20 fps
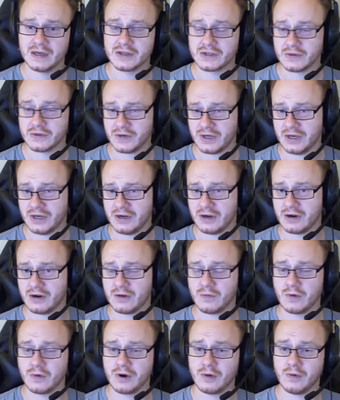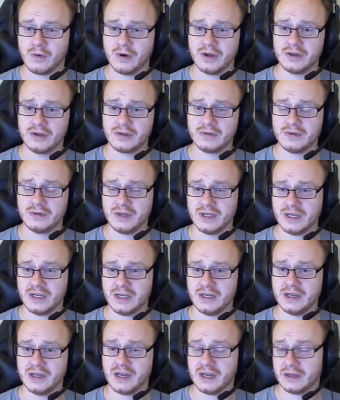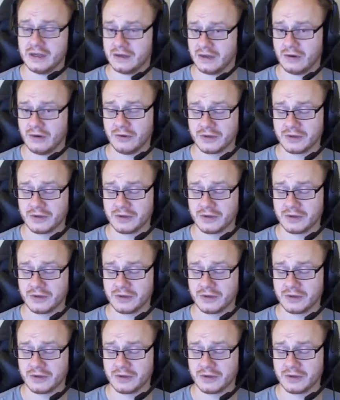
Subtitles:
So here we're going to need and